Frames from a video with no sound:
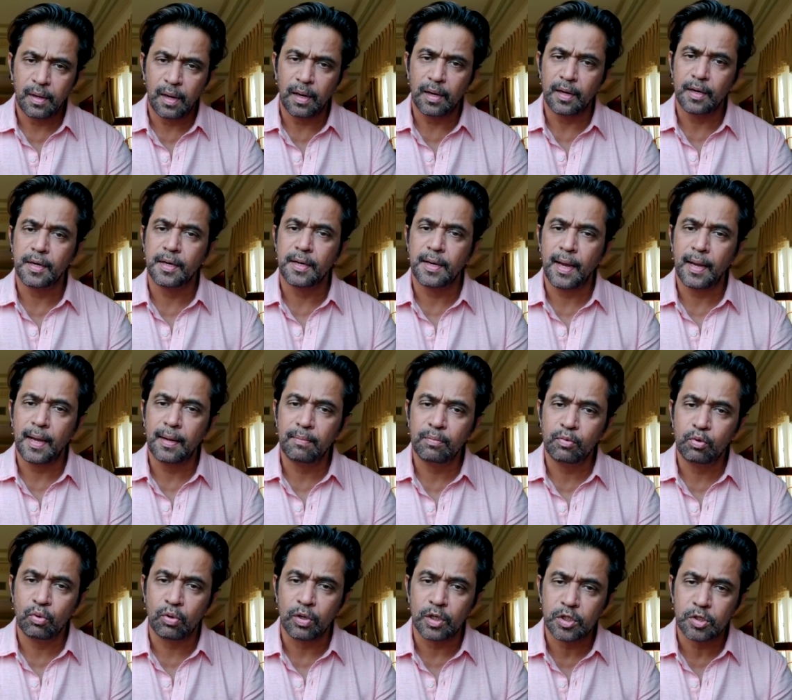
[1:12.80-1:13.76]
and
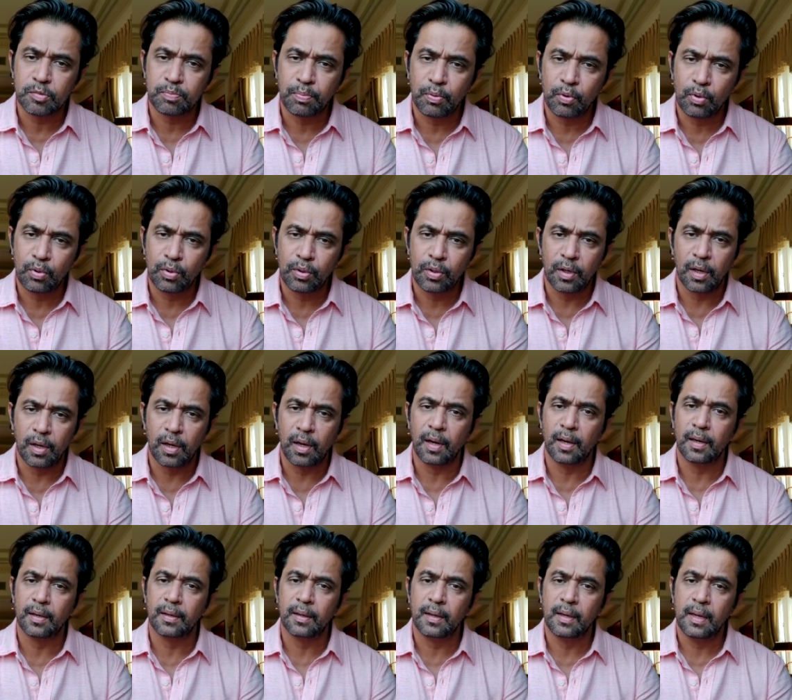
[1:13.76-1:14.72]
time to respond
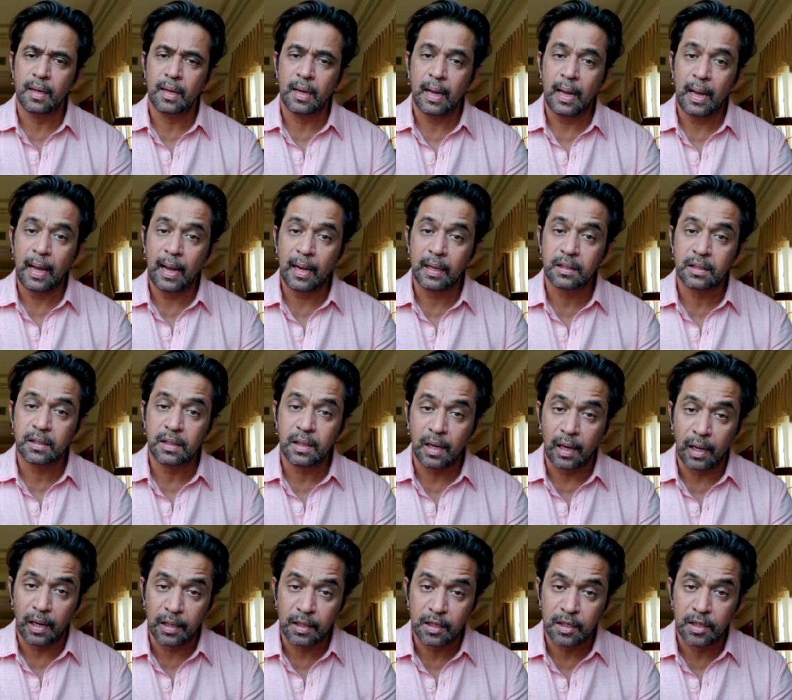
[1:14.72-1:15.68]
and act
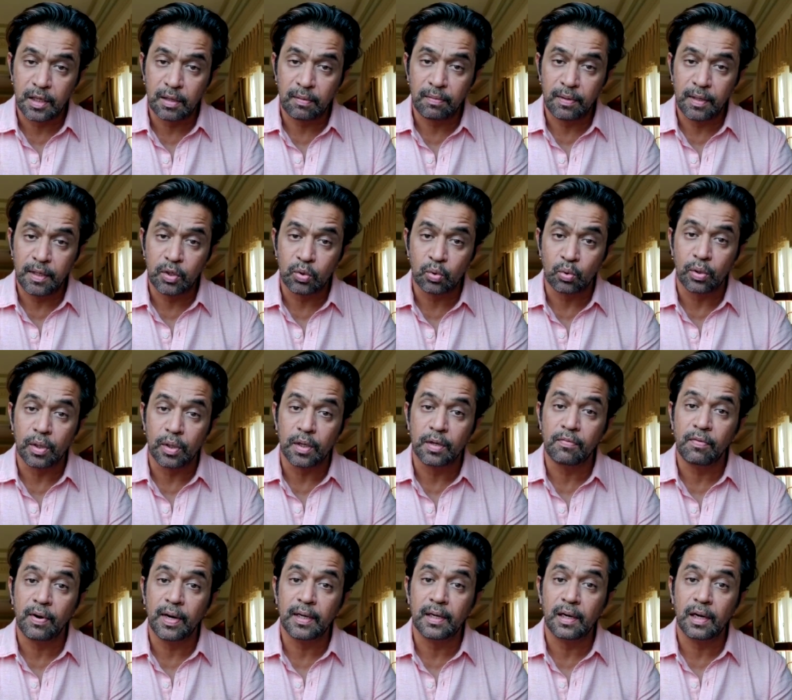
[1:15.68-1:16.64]
collectively to
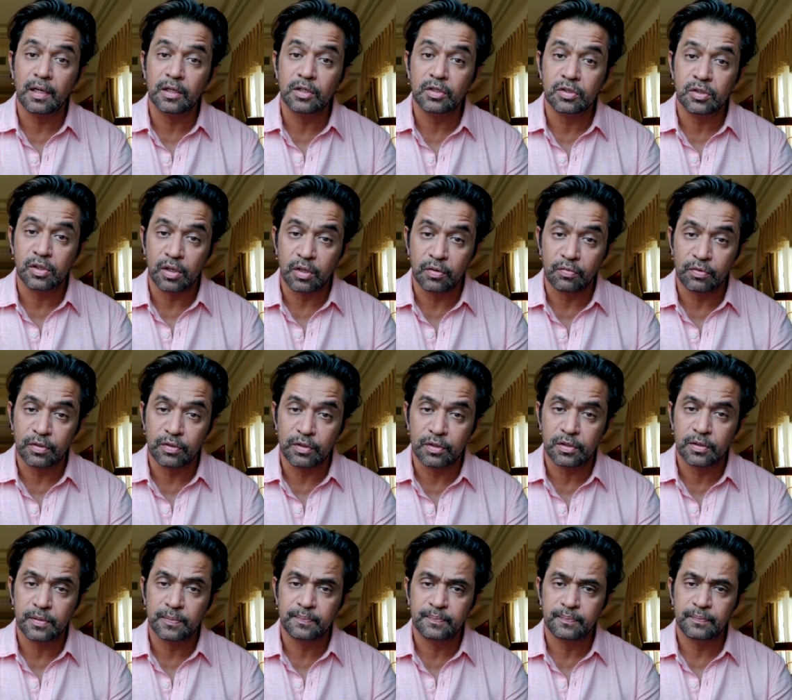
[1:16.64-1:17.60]
revitalize the
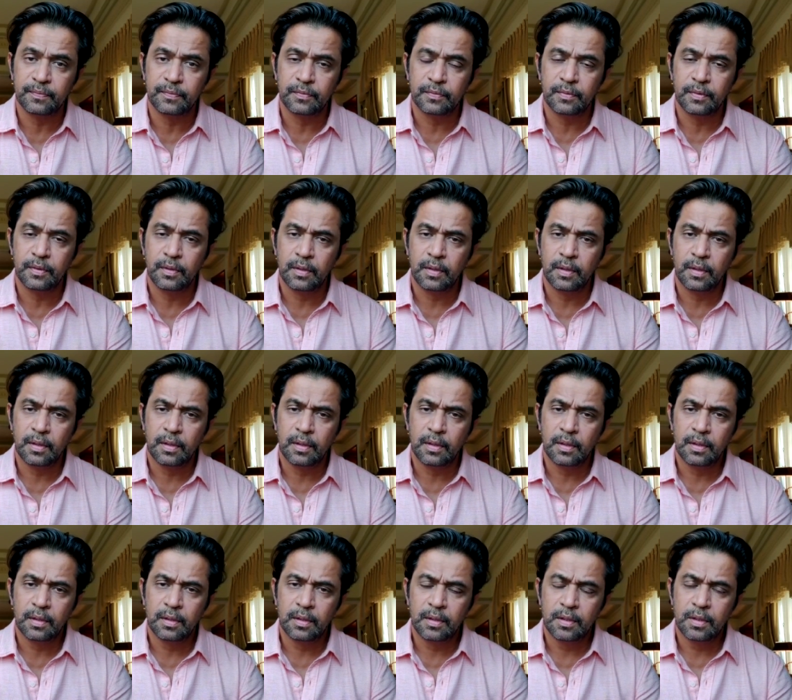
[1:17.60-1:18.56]
rivers.
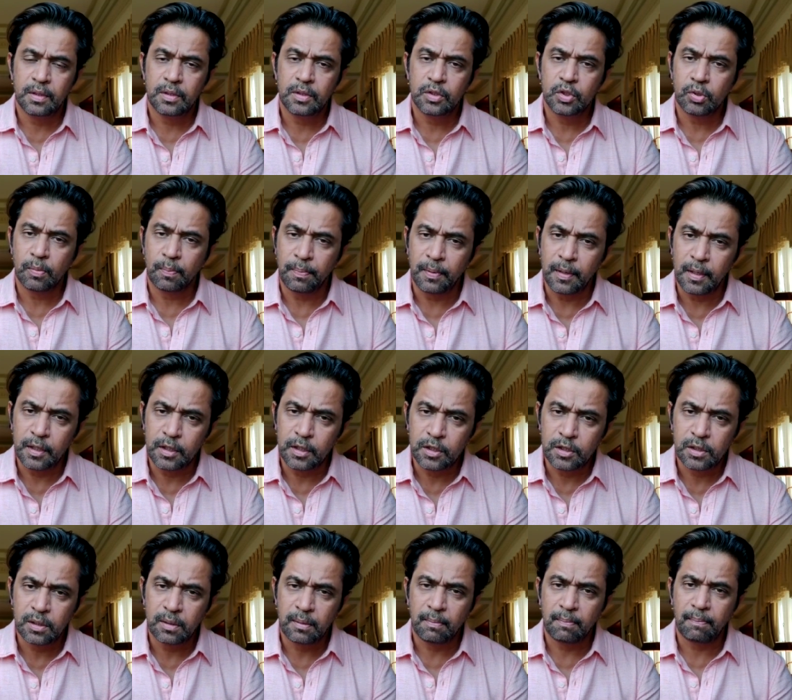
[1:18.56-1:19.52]
So
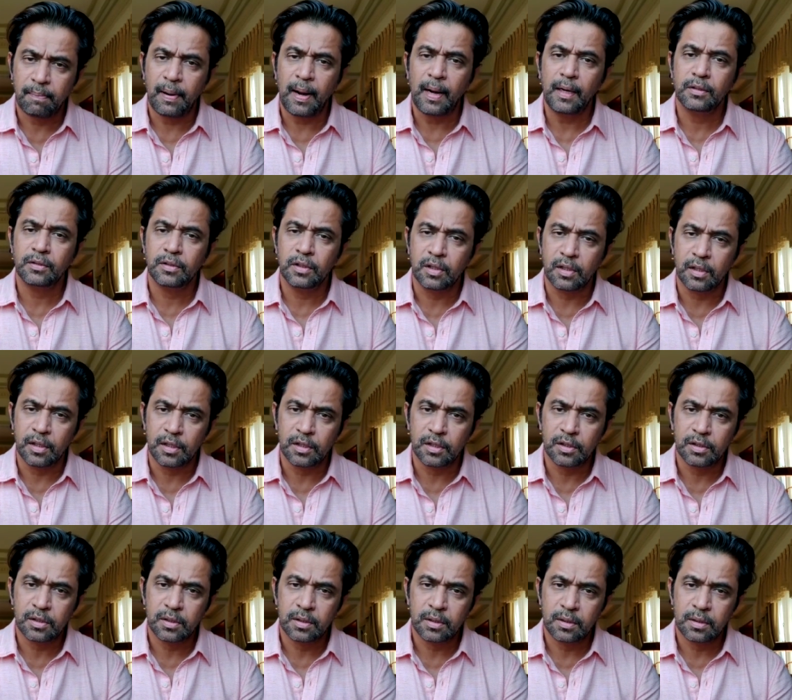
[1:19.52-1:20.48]
please plant the
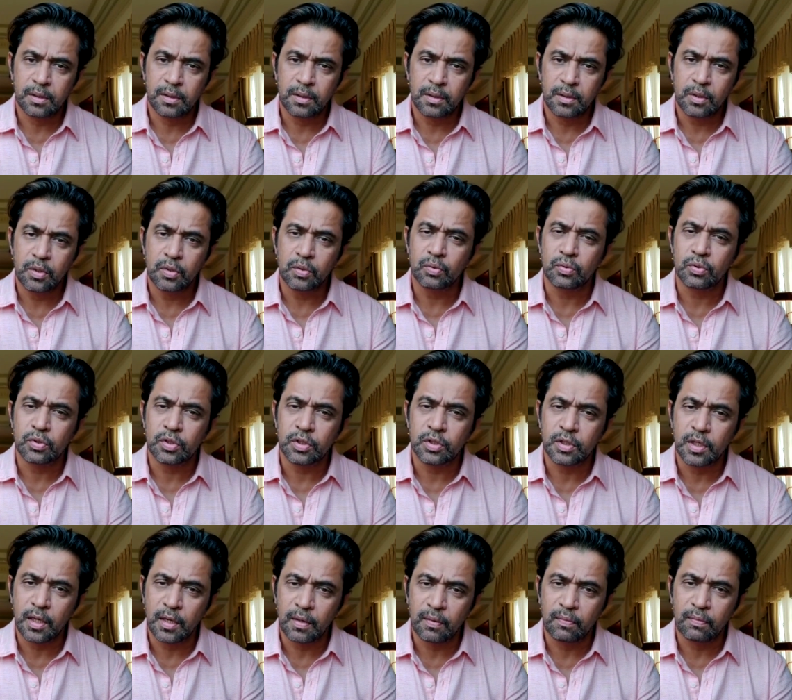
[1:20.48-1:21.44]
trees to
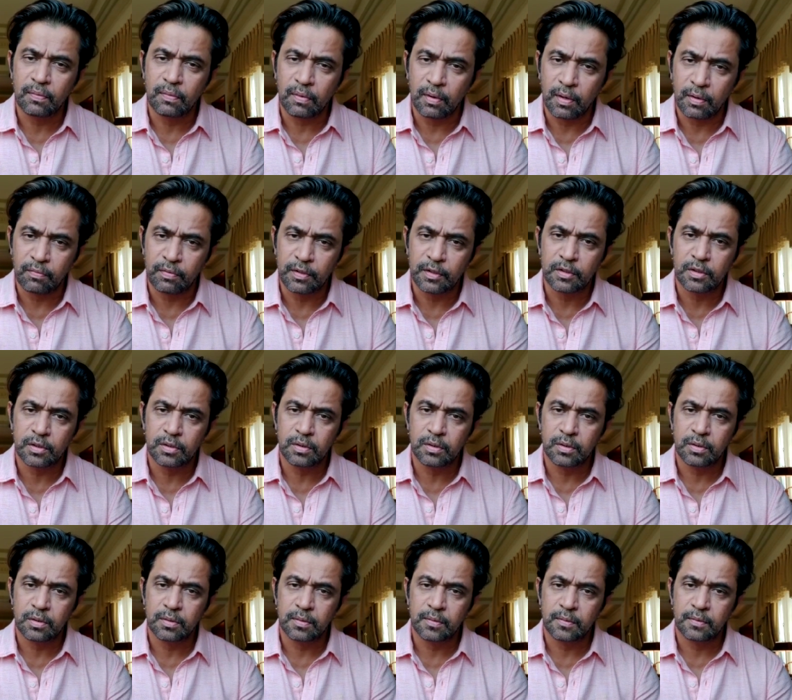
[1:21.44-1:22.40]
save rivers,
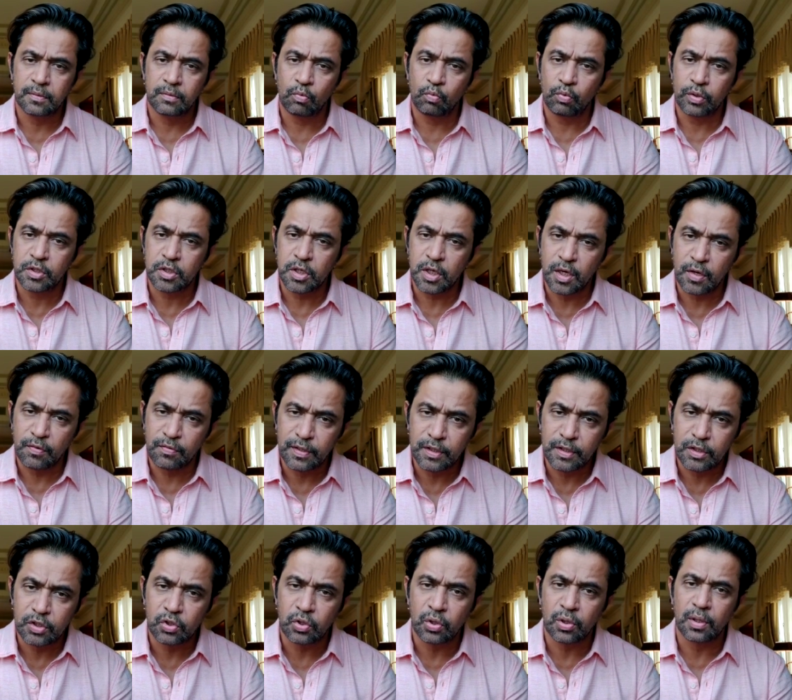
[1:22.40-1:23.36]
which
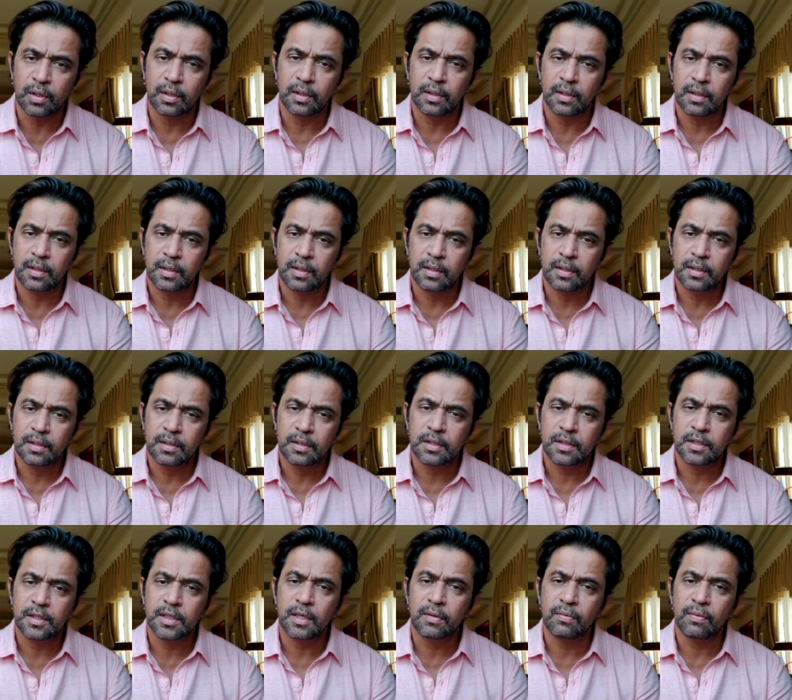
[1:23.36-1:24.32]
eventually
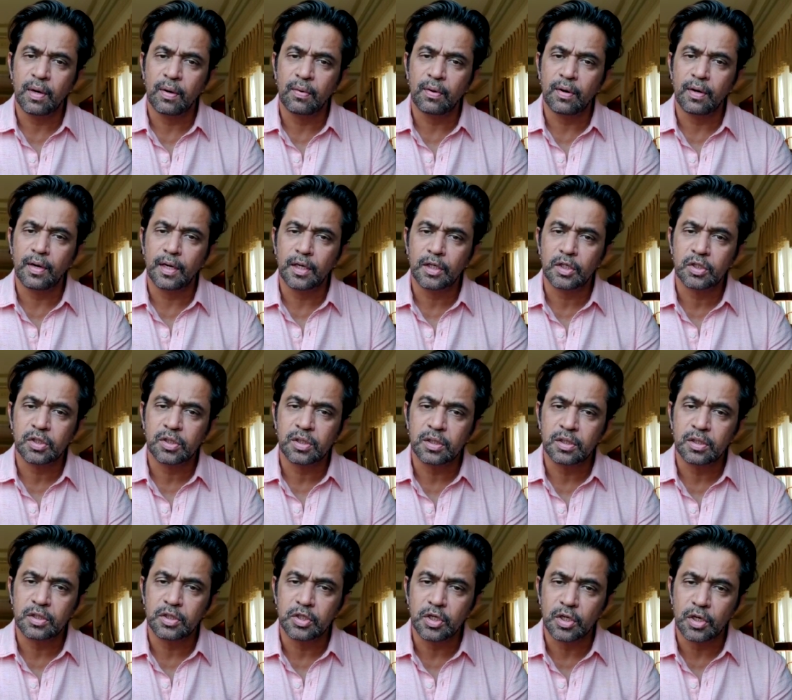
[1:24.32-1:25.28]
save our next
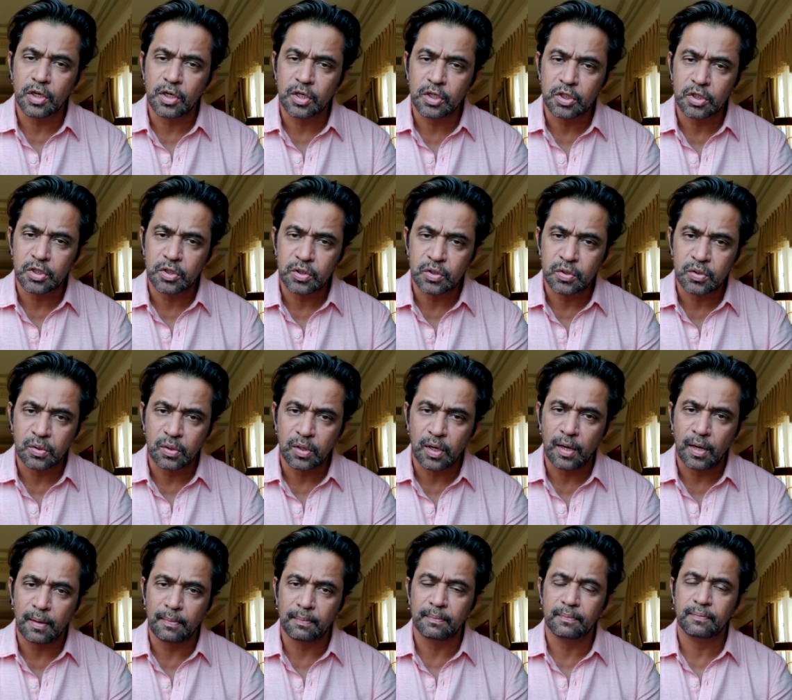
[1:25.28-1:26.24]
generations to
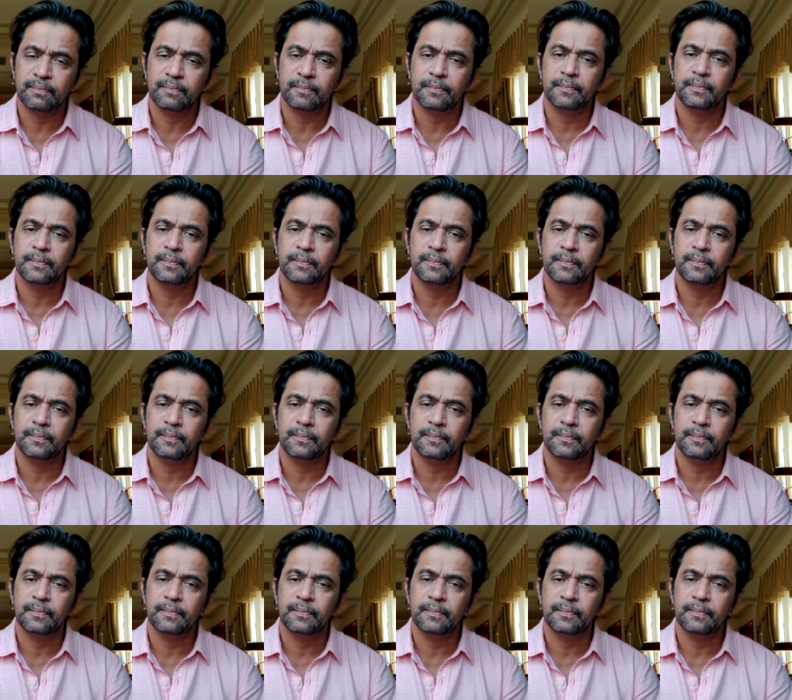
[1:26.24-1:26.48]
come.